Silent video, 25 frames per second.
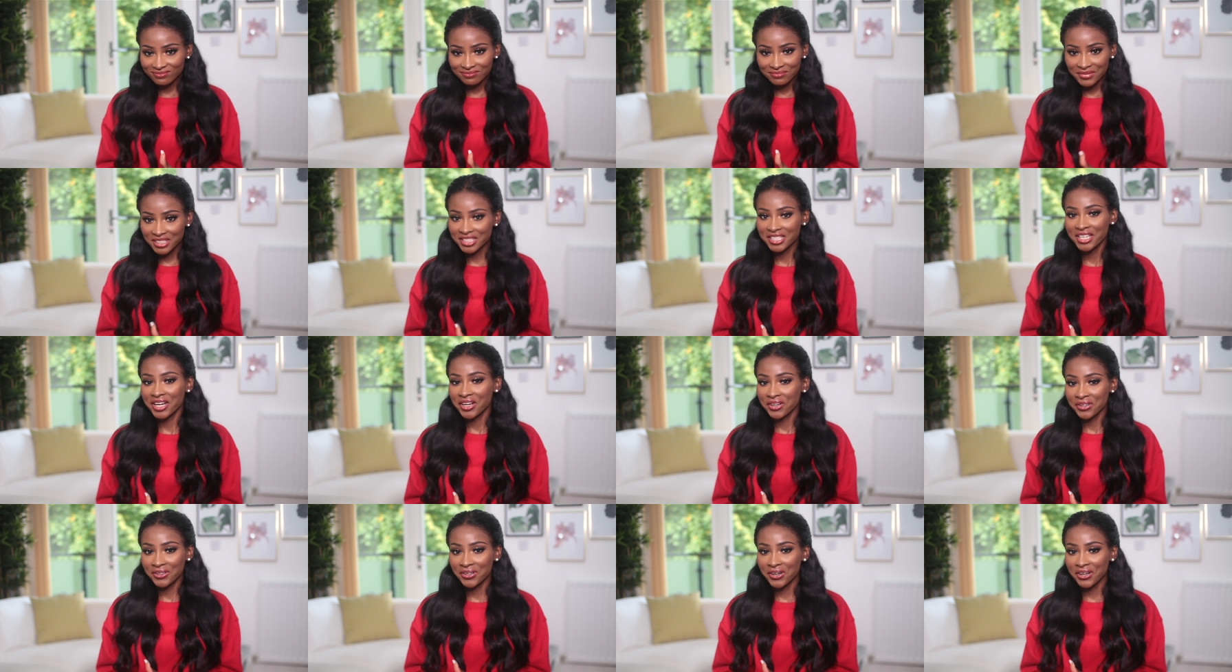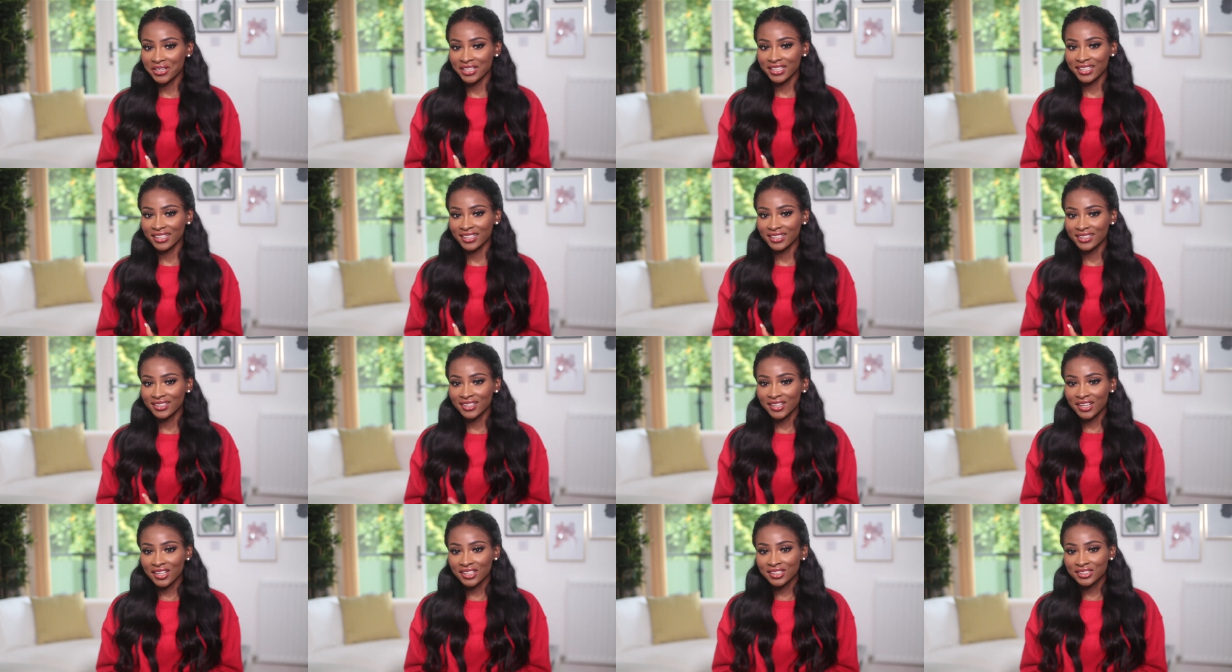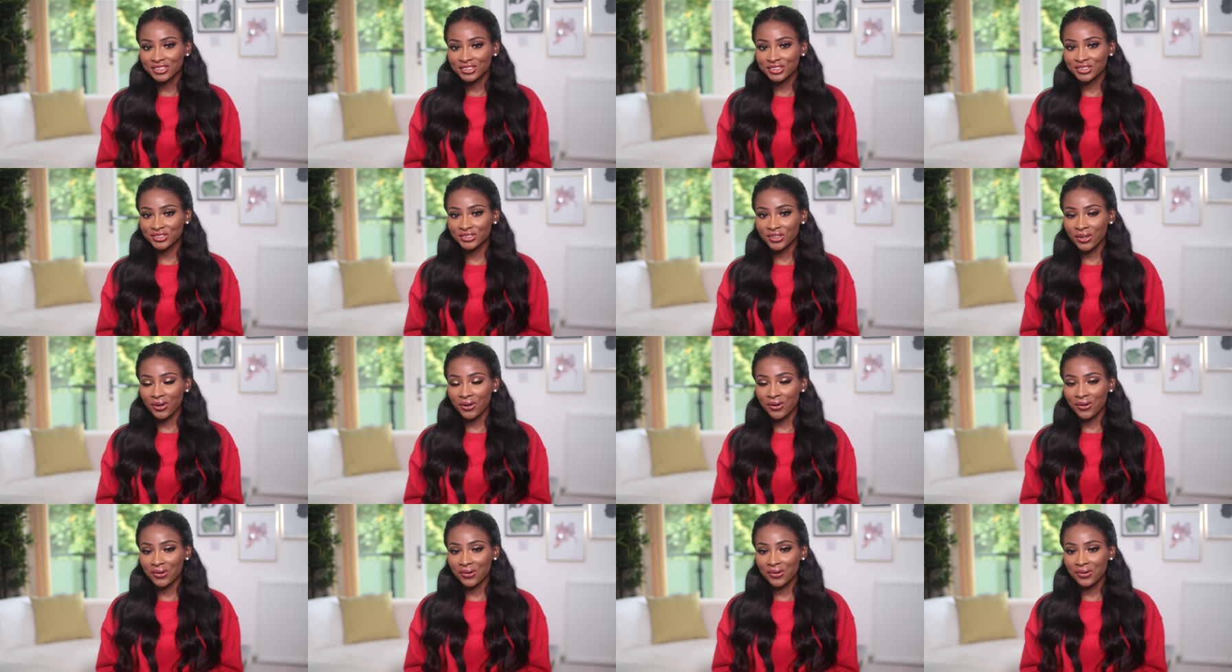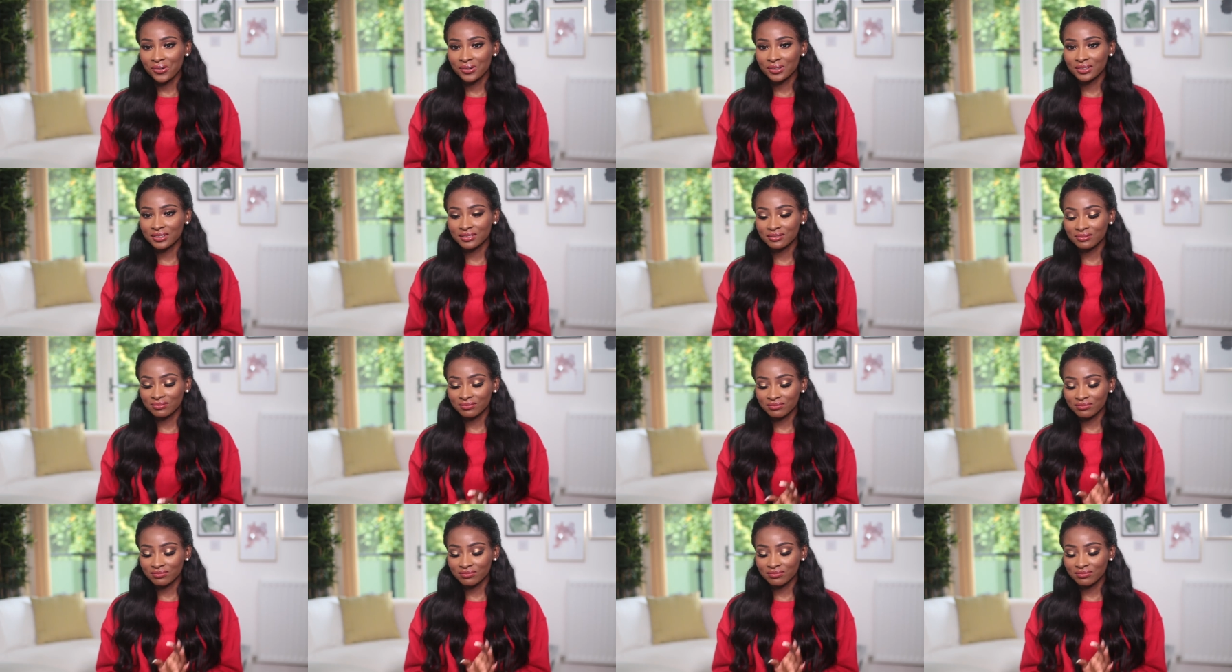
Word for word: material on it so